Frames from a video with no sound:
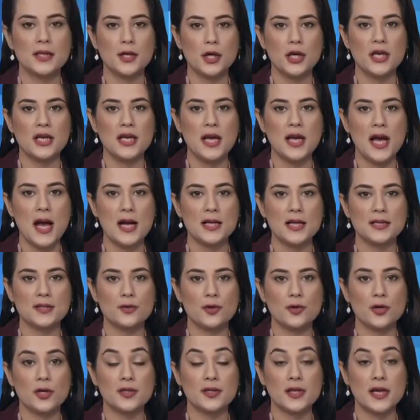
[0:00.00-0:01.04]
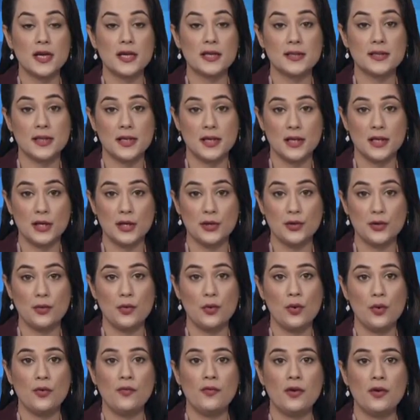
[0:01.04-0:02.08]
Turkey has criticized the
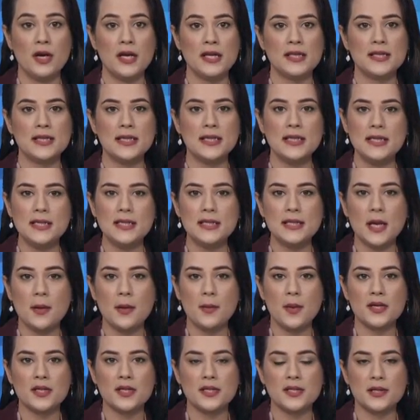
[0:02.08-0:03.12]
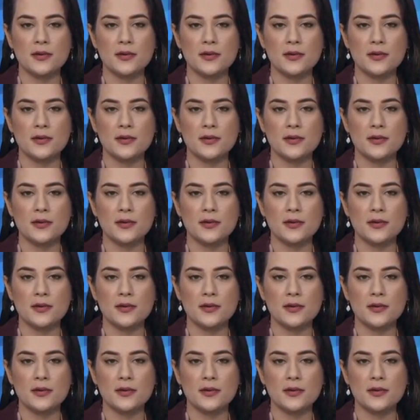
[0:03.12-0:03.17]
EU over its Eastern